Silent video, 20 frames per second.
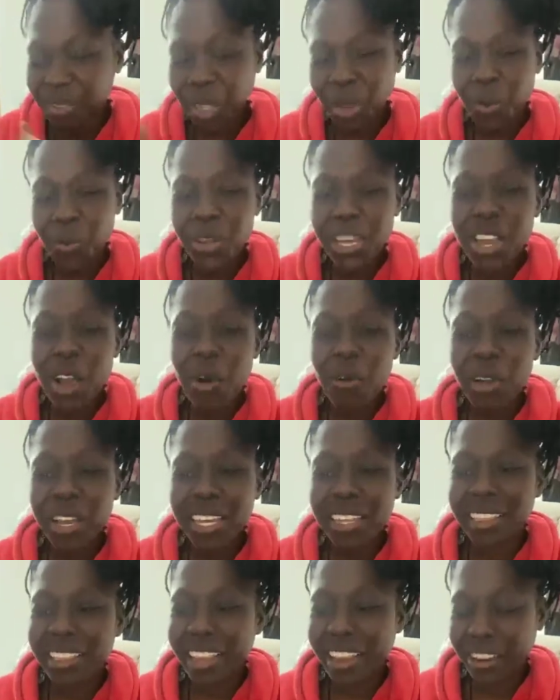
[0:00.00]
we gonna
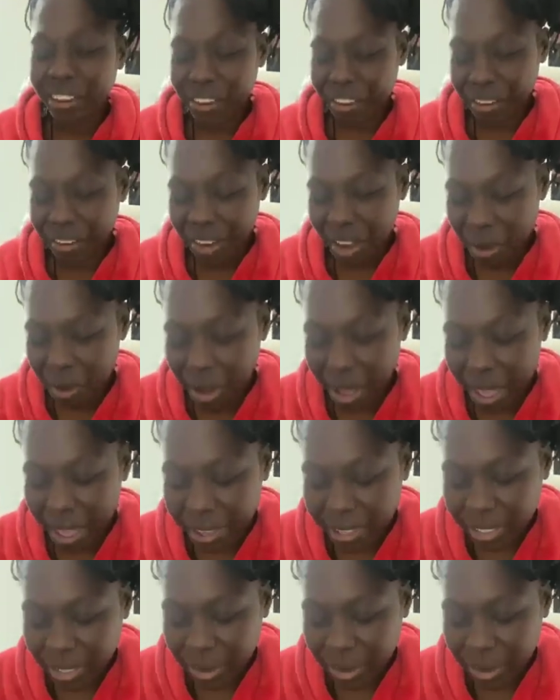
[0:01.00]
get there, okay?